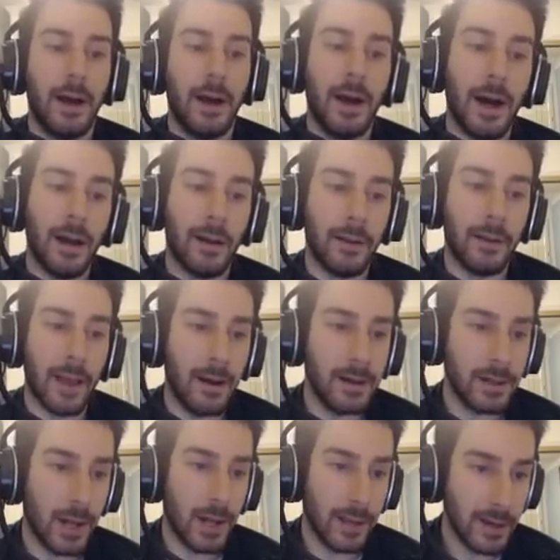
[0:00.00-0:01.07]

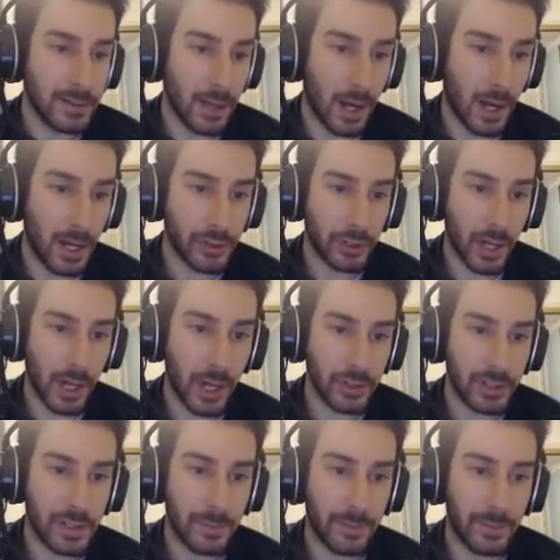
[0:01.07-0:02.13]
There's Audric.
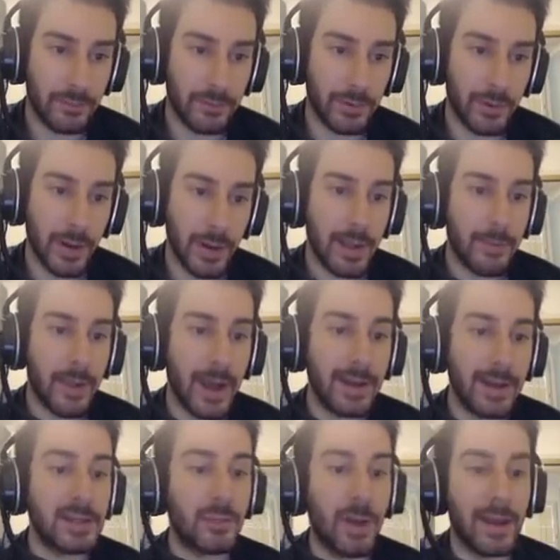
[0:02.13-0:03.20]
Audric is above her.
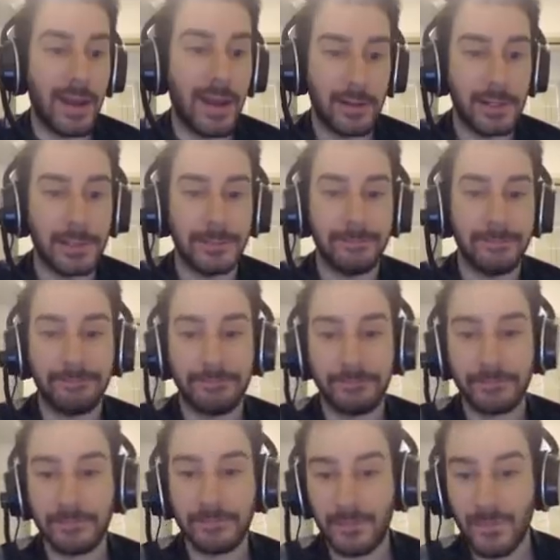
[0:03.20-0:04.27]
Patia is way down here,
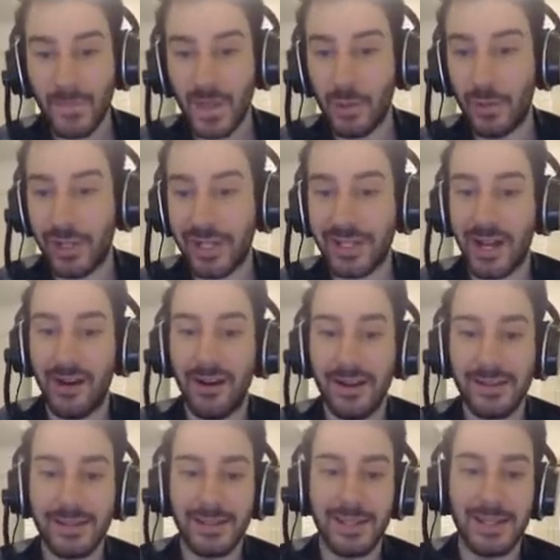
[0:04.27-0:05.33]
which is
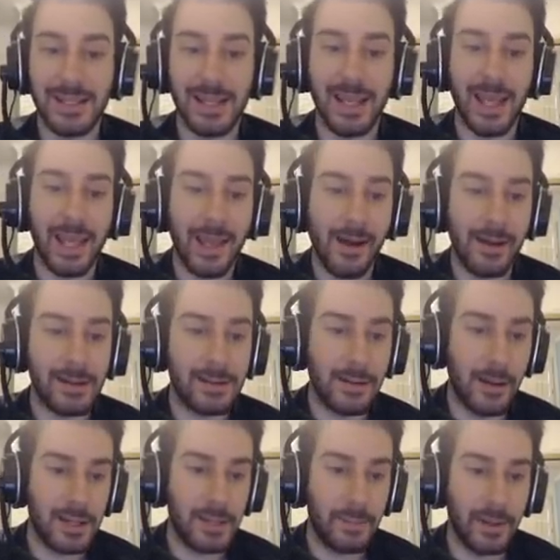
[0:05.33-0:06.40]
honestly, it kind of
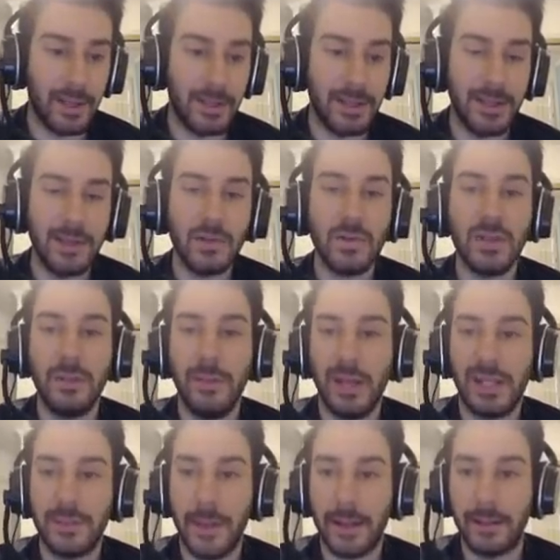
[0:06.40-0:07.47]
sucks, but this was to be
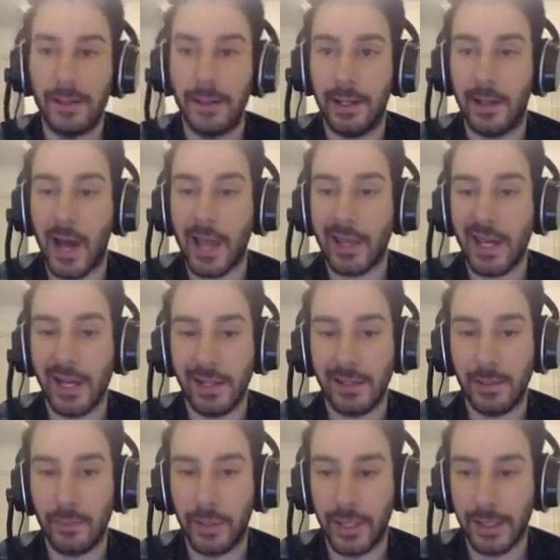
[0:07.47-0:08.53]
expected. I kind of
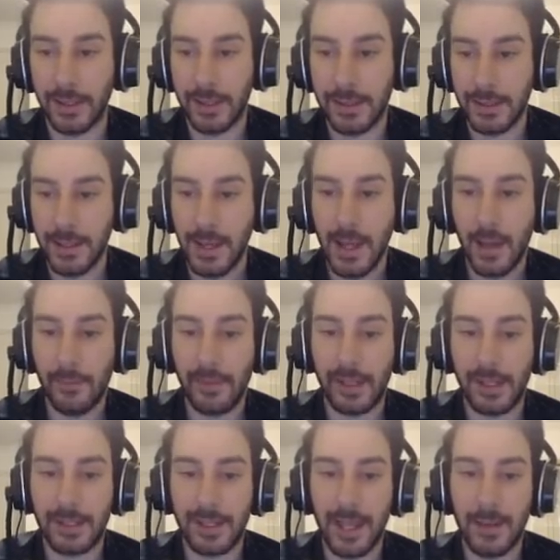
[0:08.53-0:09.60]
did predict this
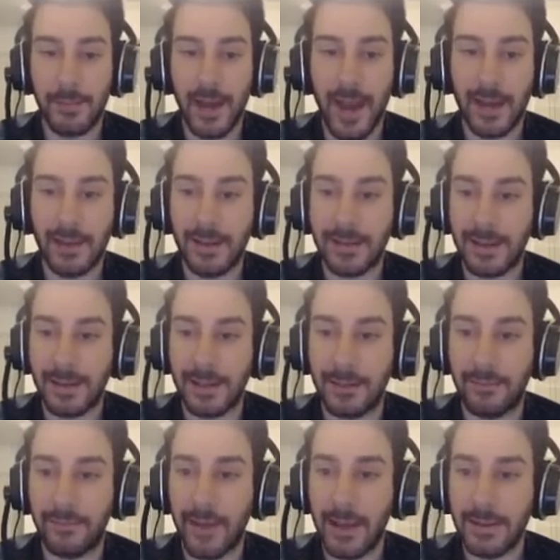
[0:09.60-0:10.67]
because, again, Patia is a
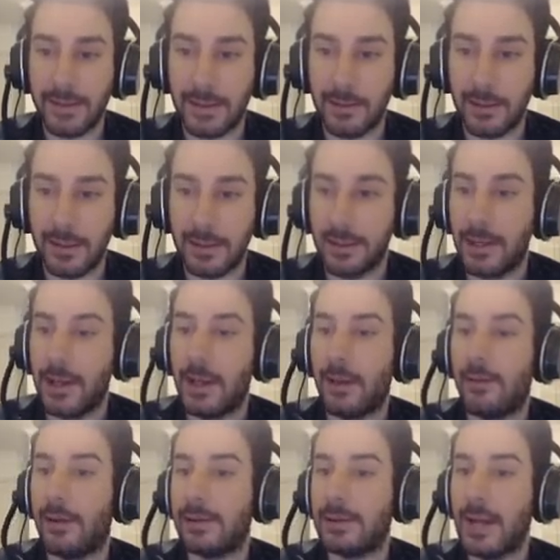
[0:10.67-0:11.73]
defense unit.
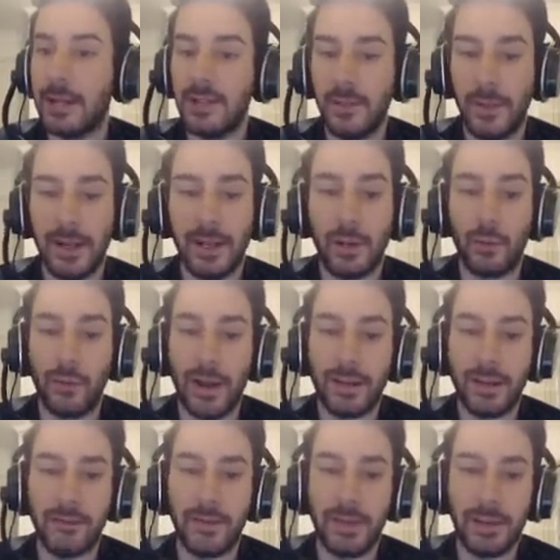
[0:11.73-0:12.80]
There's not too many great
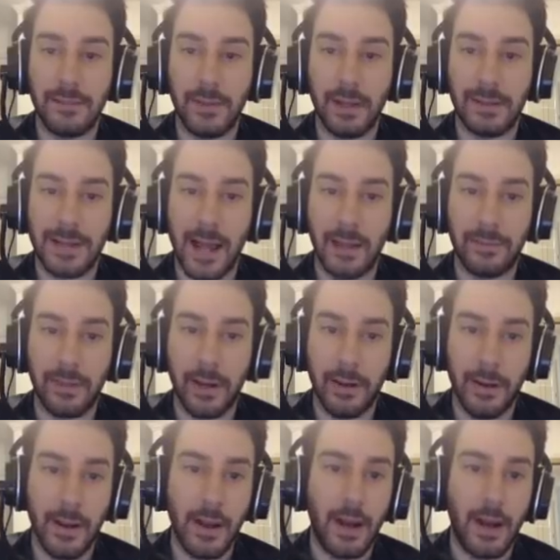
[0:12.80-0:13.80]
defensive units out there.